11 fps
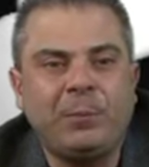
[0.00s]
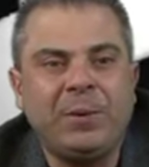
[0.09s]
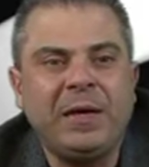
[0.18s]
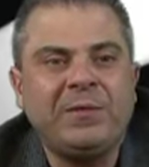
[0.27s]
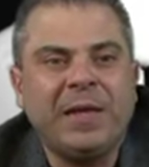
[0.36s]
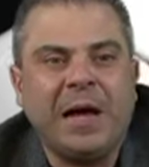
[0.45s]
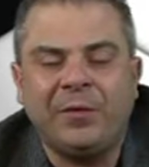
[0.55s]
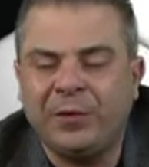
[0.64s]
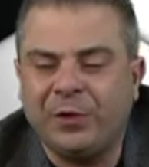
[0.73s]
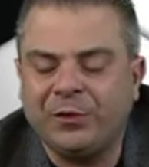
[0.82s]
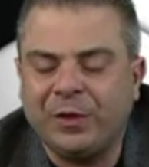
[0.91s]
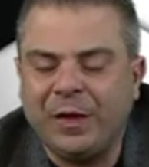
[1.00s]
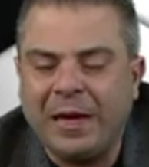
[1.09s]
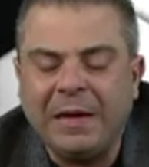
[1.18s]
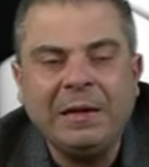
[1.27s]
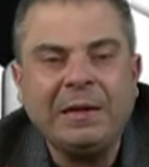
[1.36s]
being down there
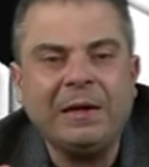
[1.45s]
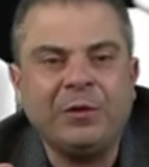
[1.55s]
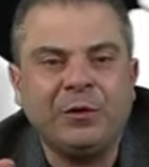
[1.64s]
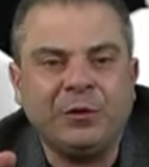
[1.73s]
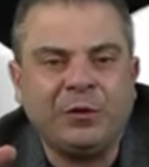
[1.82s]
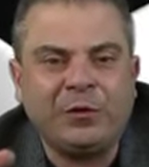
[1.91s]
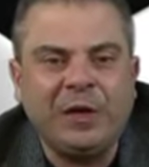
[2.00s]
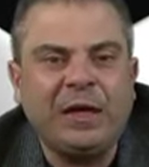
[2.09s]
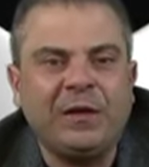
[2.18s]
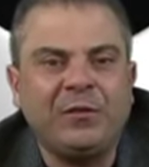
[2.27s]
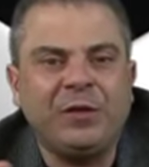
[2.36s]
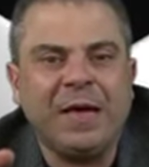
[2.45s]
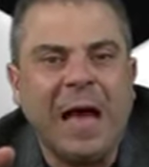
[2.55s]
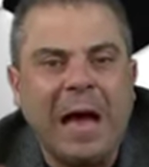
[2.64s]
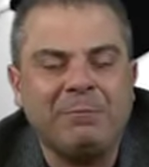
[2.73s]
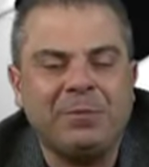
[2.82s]
today. The singing, the
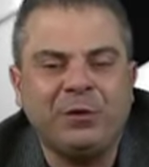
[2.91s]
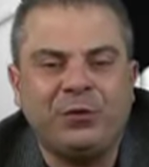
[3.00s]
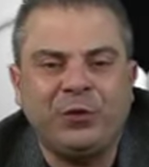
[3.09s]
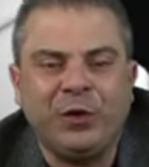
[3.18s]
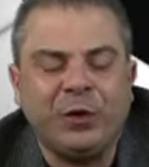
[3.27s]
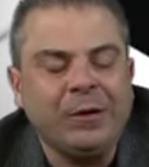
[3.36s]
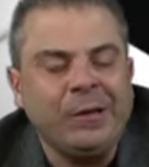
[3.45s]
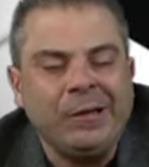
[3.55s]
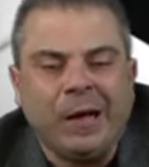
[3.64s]
atmosphere.